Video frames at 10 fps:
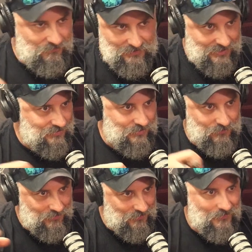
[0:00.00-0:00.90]
that's their
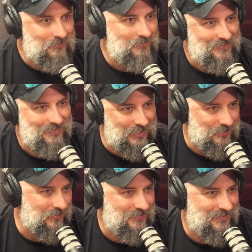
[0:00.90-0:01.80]
little,
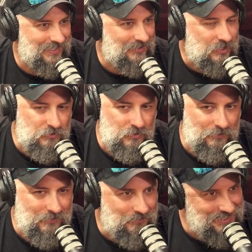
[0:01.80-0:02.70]
and like, ooh, I
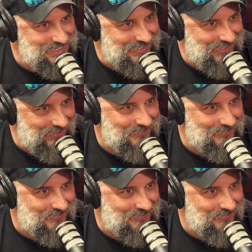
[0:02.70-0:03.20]
wonder what's in there.